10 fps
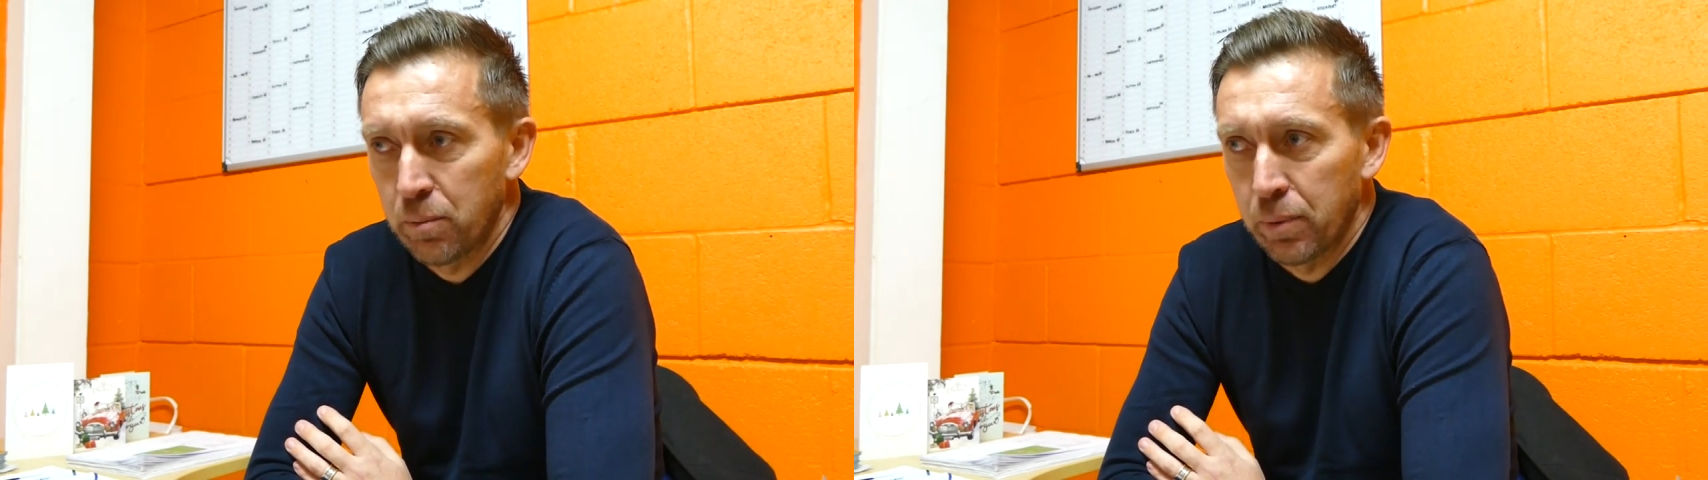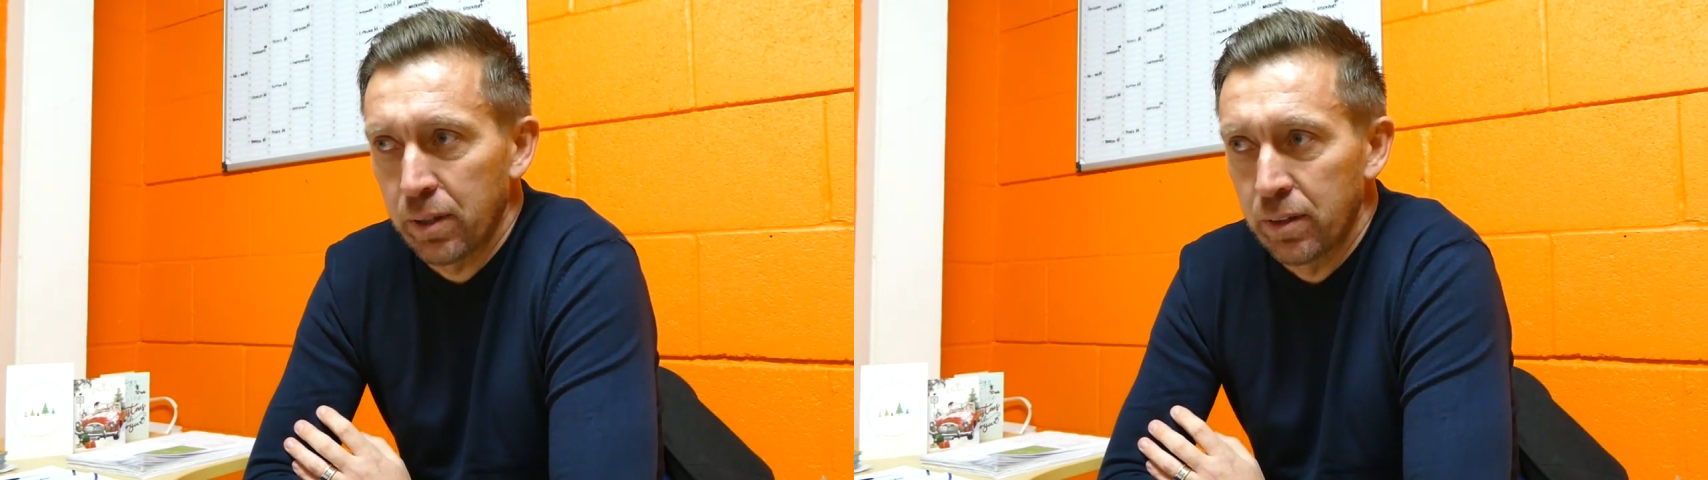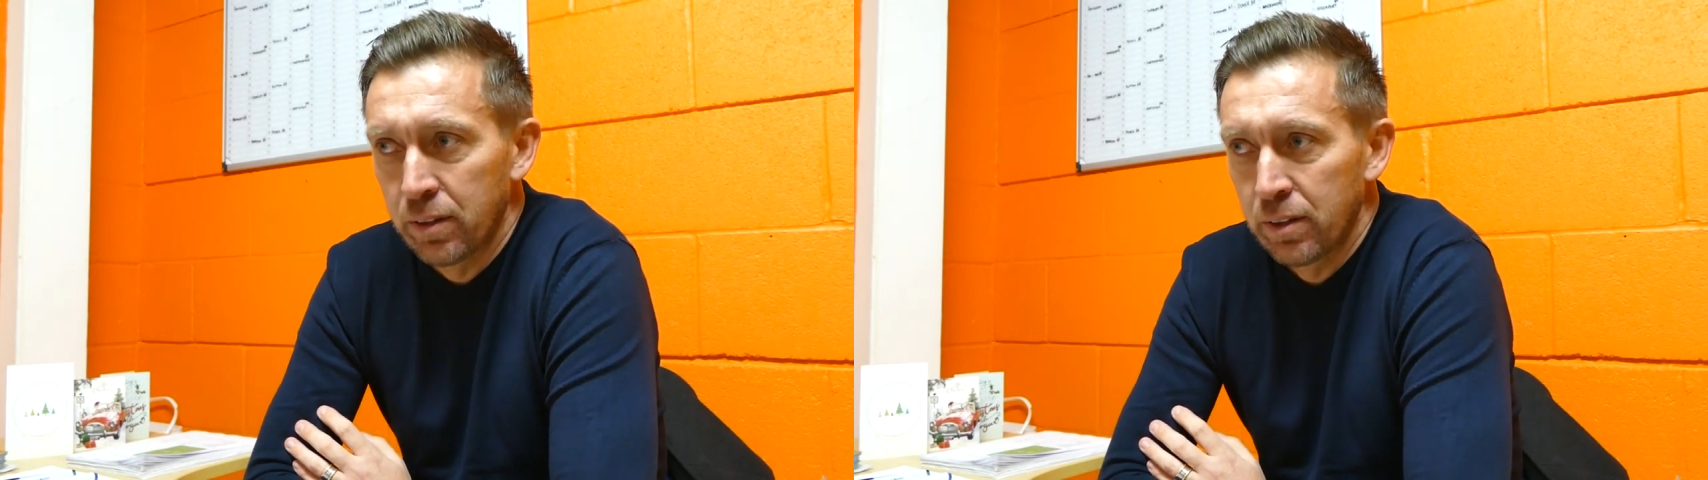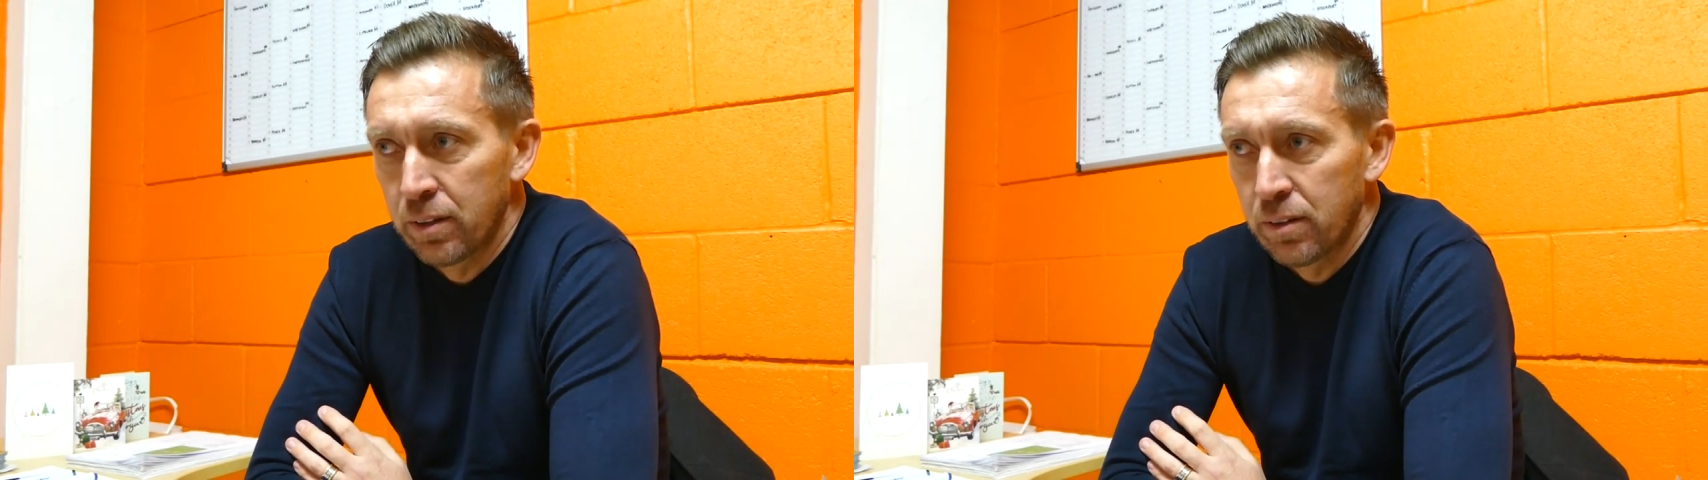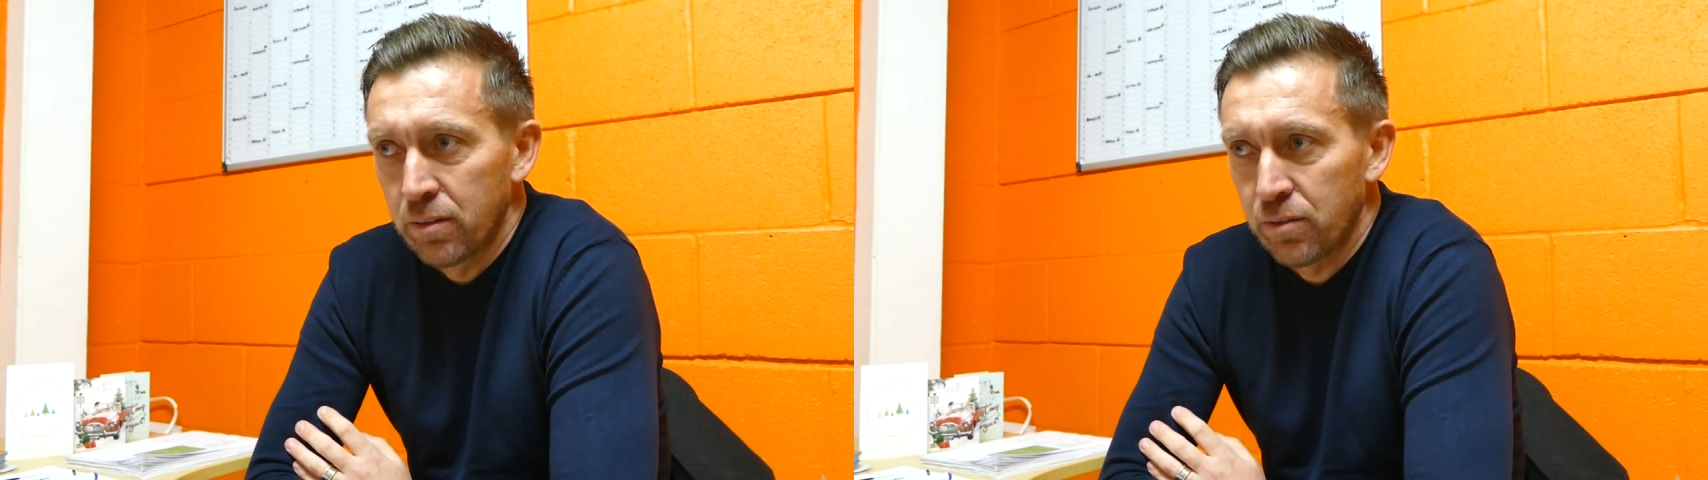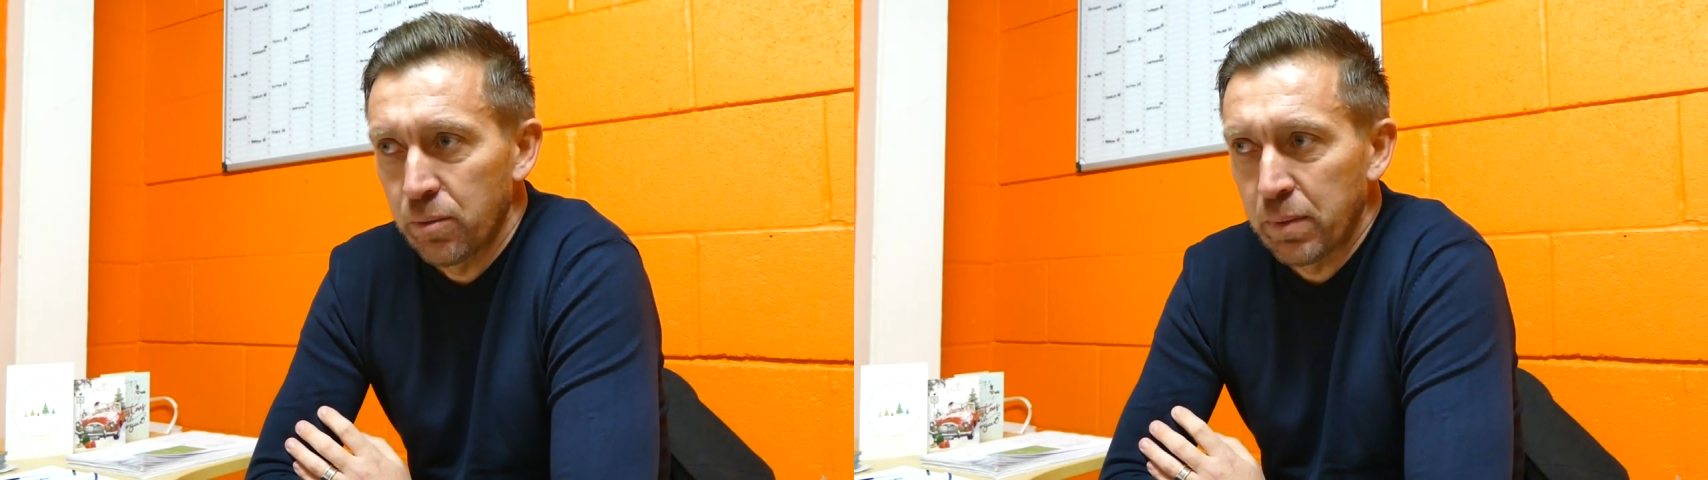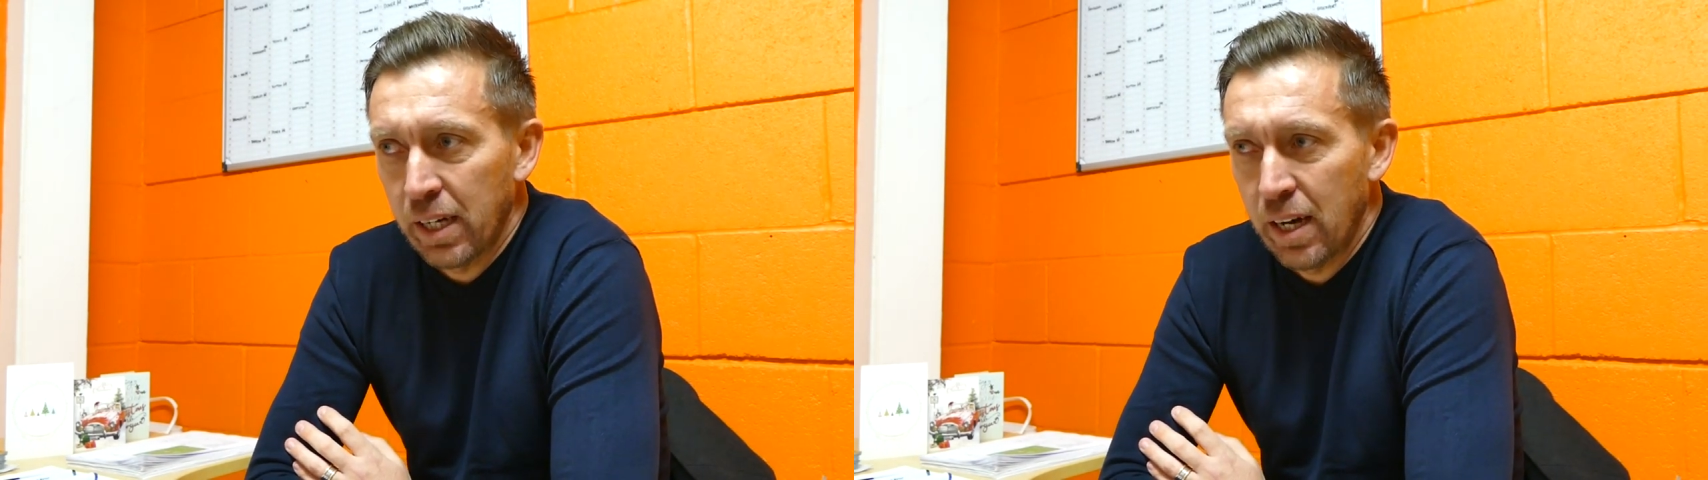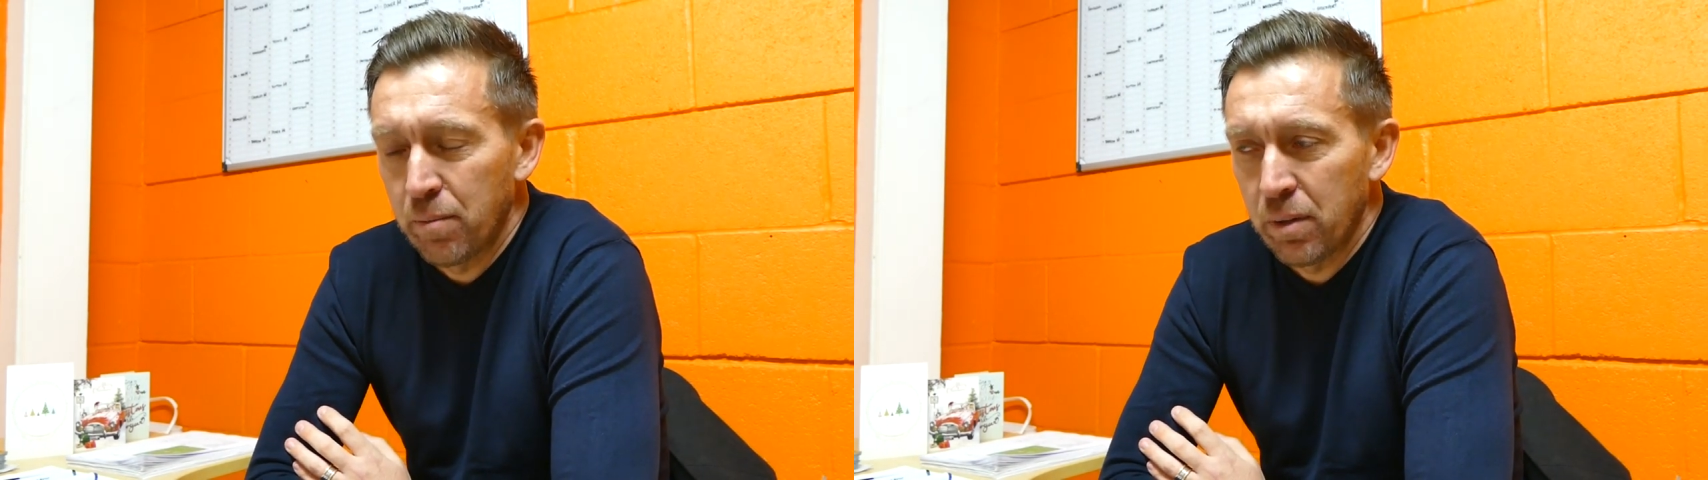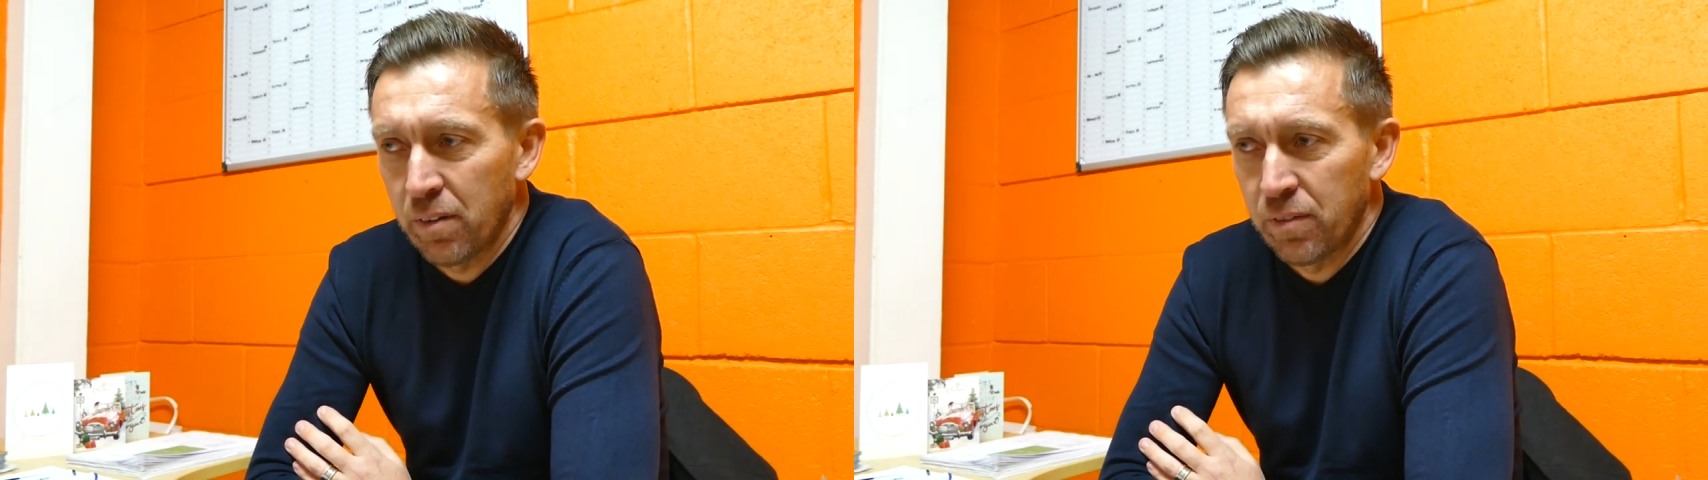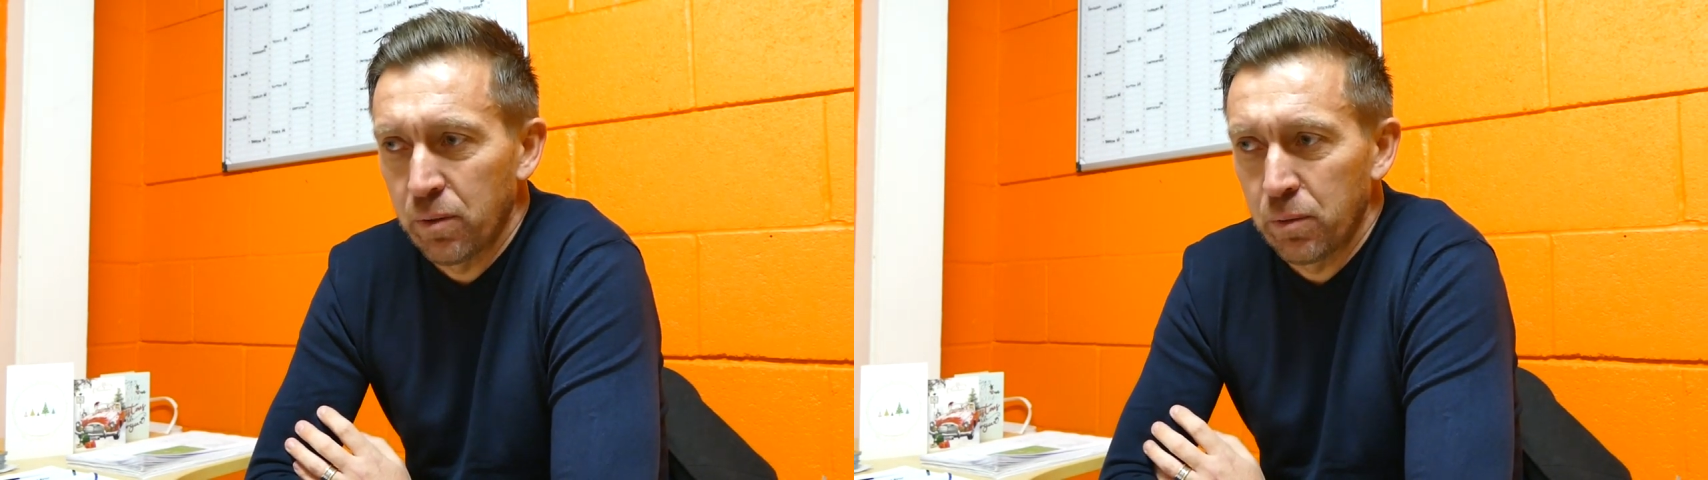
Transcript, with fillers: But from a game that I felt